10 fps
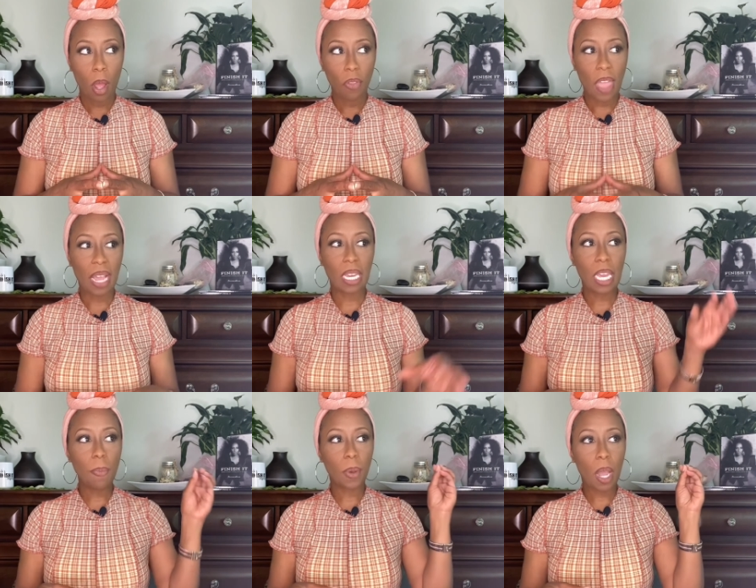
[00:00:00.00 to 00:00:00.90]
that
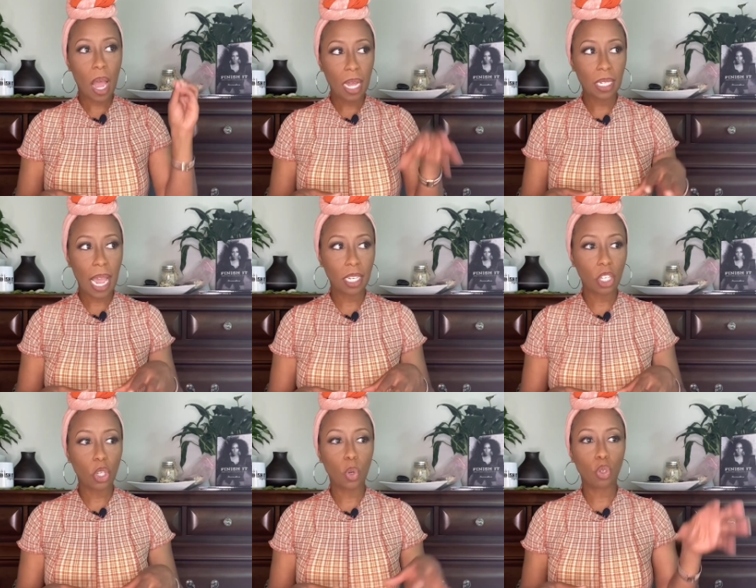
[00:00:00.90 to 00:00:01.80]
keep contacting
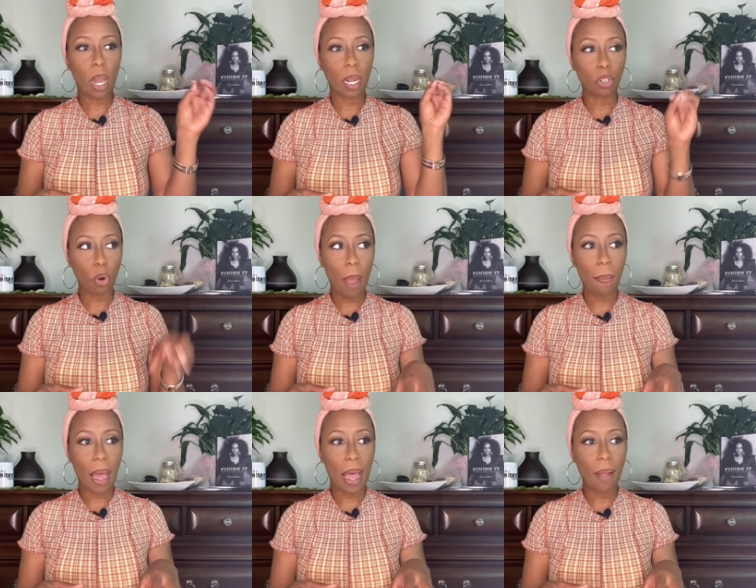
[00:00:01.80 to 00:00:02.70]
you, trying to drop by.